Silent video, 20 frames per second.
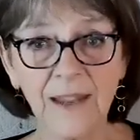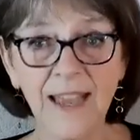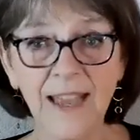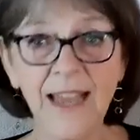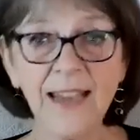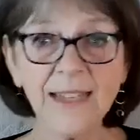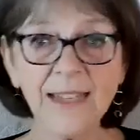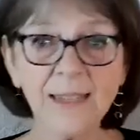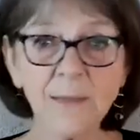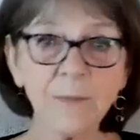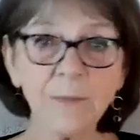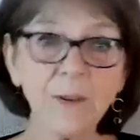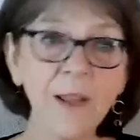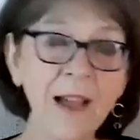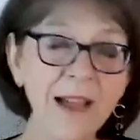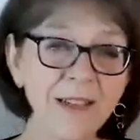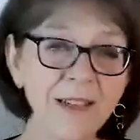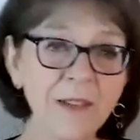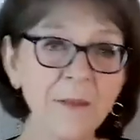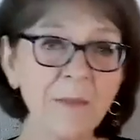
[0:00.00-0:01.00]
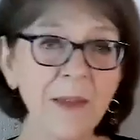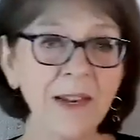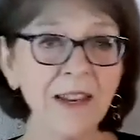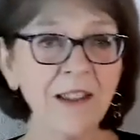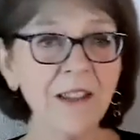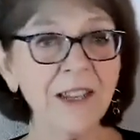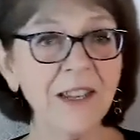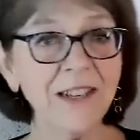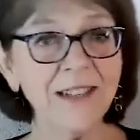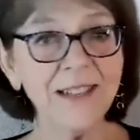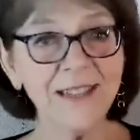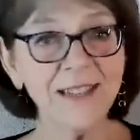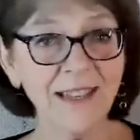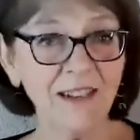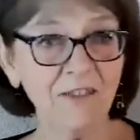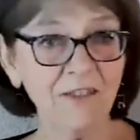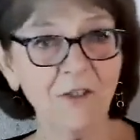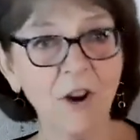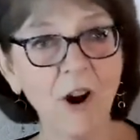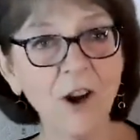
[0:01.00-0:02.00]
and it's applied to many things
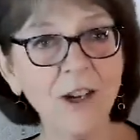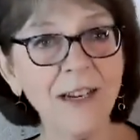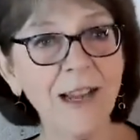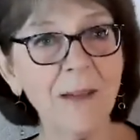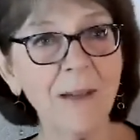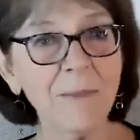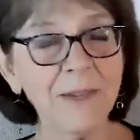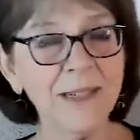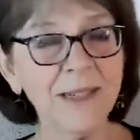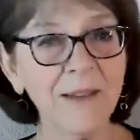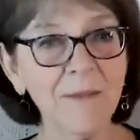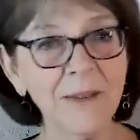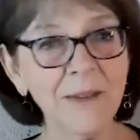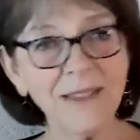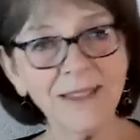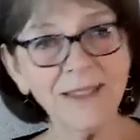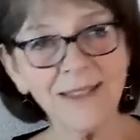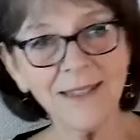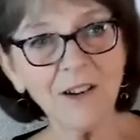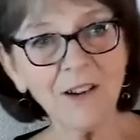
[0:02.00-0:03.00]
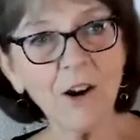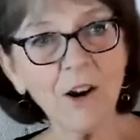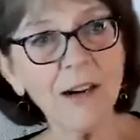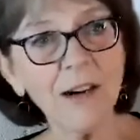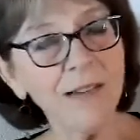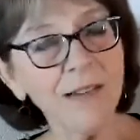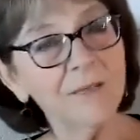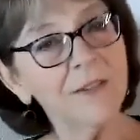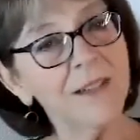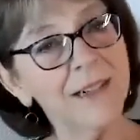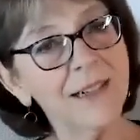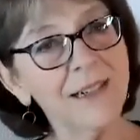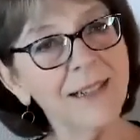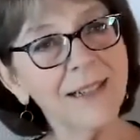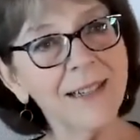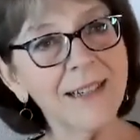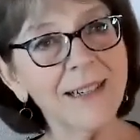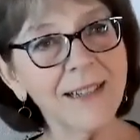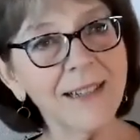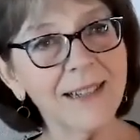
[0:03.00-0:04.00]
that aren't epidemics and aren't even
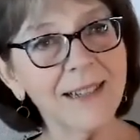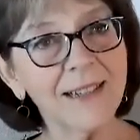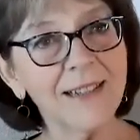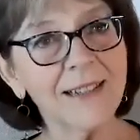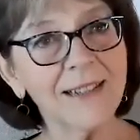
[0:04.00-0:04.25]
diseases.